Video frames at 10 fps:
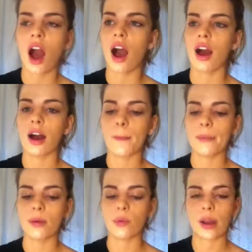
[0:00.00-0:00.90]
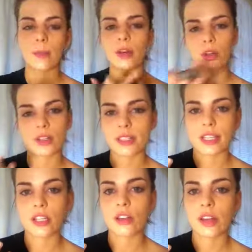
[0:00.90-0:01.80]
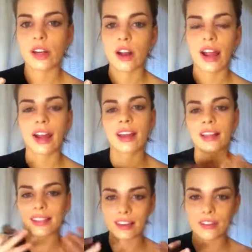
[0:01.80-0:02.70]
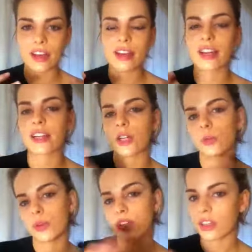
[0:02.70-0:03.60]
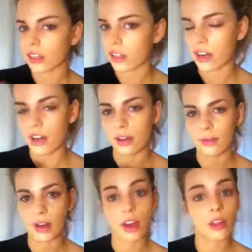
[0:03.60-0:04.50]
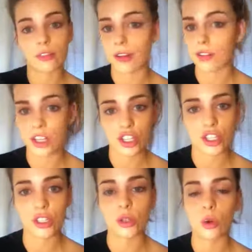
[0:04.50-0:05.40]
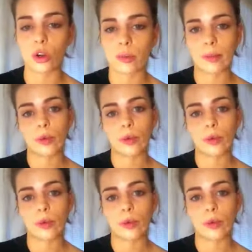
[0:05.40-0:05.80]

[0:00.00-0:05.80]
When I put concealer there, I kind of leave it and I don't put the another foundation or my